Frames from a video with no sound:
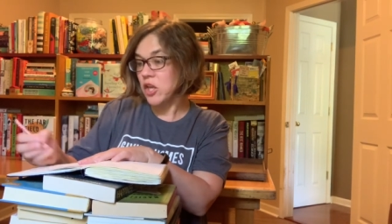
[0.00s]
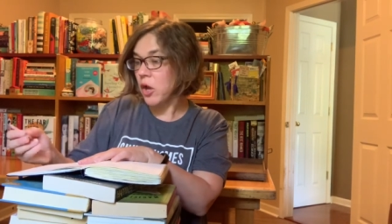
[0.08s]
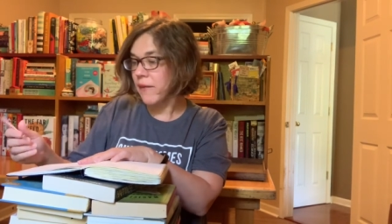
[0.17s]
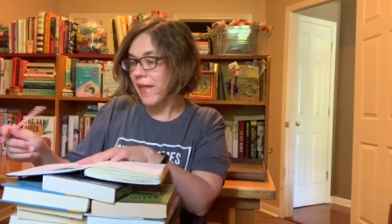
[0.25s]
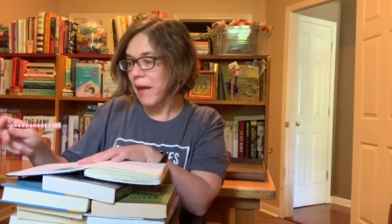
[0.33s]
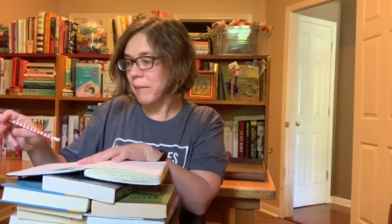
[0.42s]
you know
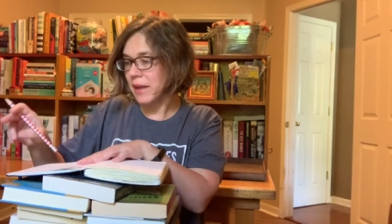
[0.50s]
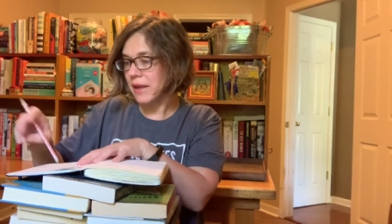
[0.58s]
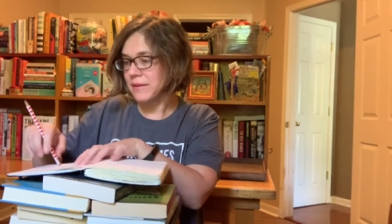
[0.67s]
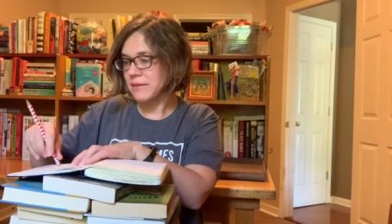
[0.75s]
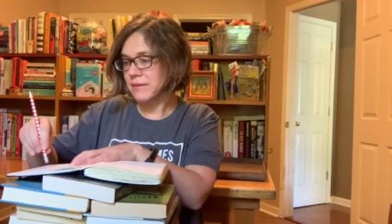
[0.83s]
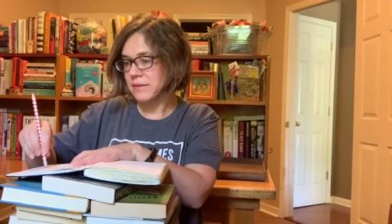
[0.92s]
what that
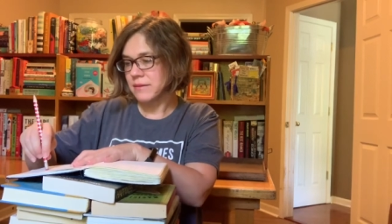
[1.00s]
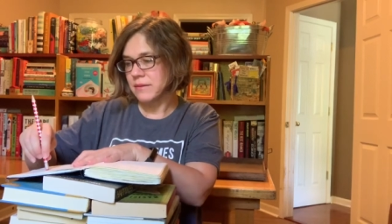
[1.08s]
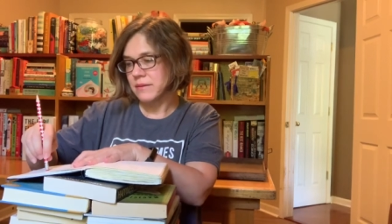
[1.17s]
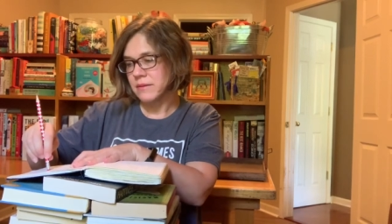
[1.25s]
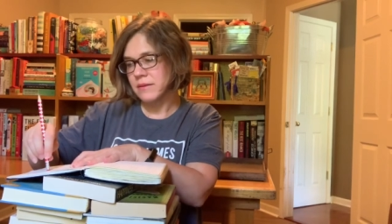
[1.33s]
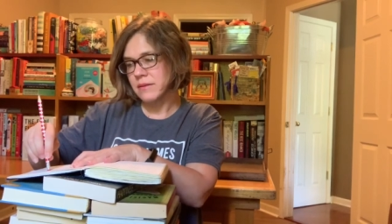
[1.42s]
means?
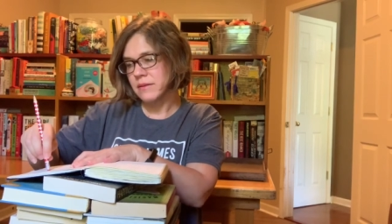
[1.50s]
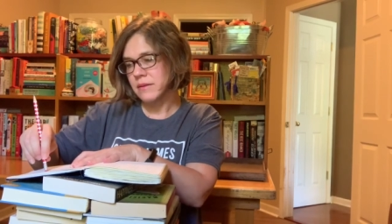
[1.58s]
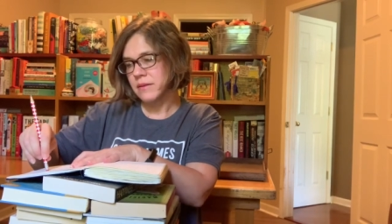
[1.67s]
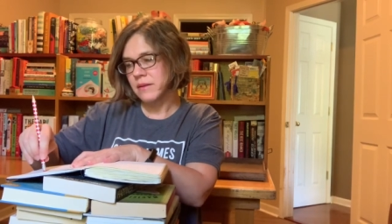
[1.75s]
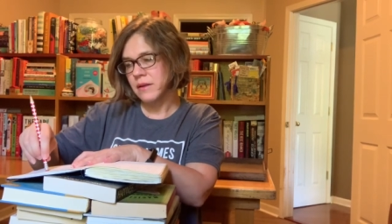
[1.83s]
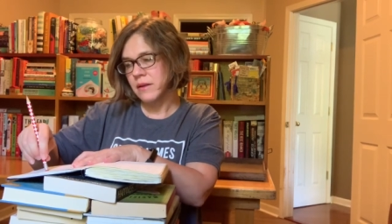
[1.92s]

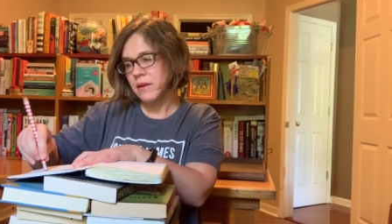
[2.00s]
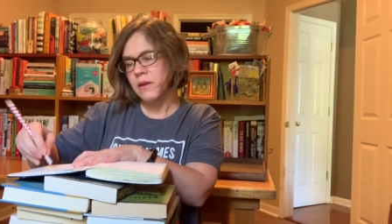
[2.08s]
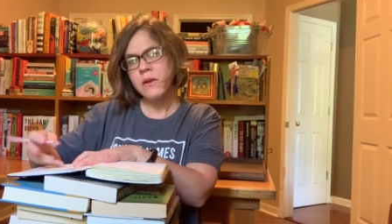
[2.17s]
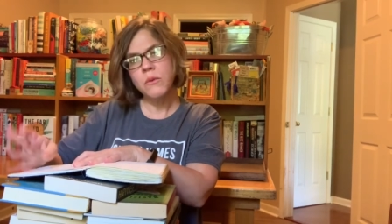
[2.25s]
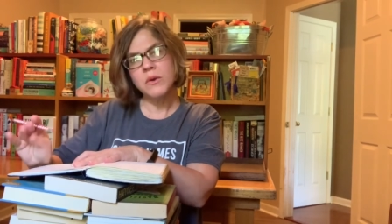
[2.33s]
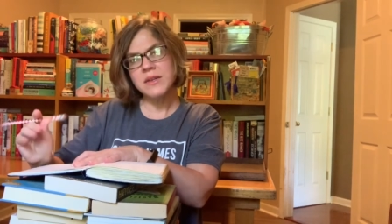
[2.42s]

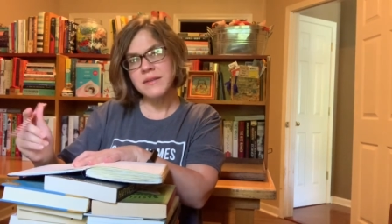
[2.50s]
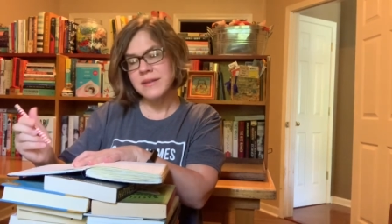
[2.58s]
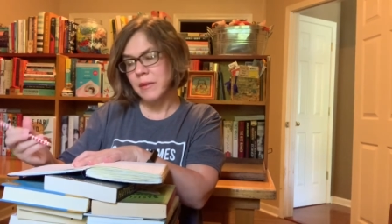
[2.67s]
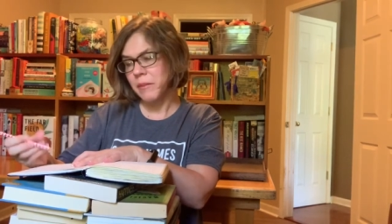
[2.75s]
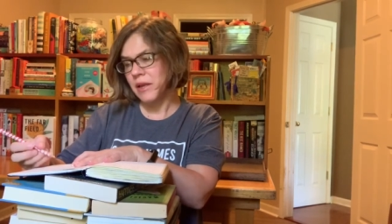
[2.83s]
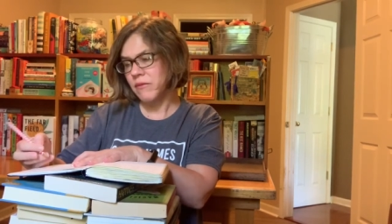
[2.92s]
What does
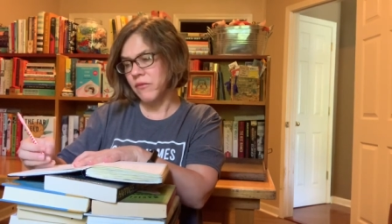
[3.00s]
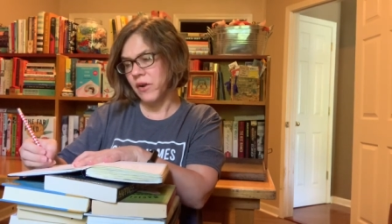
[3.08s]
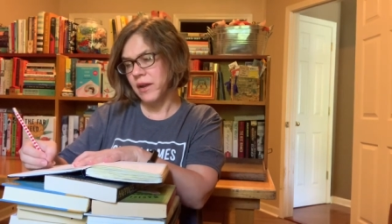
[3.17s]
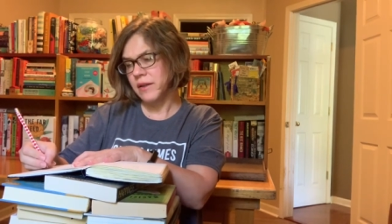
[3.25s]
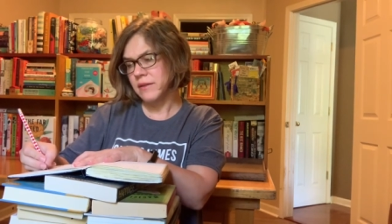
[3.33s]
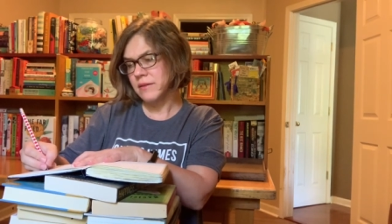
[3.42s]
that mean,
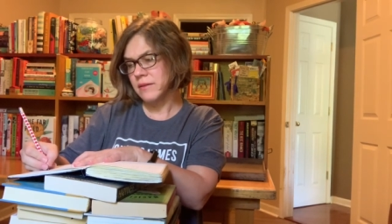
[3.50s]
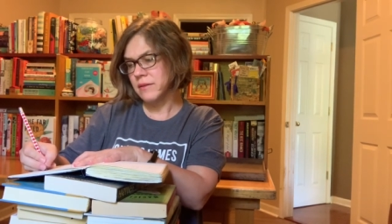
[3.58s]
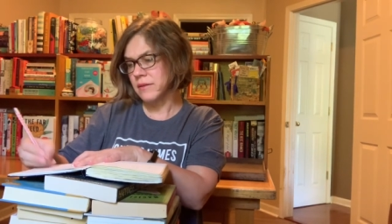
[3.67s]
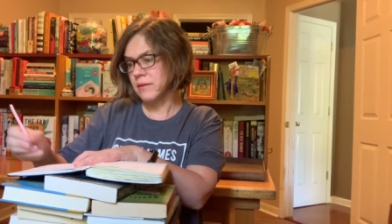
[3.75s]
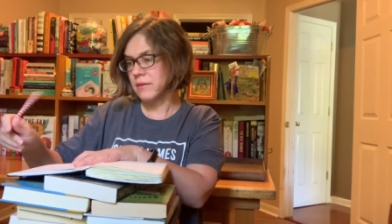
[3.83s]
friends?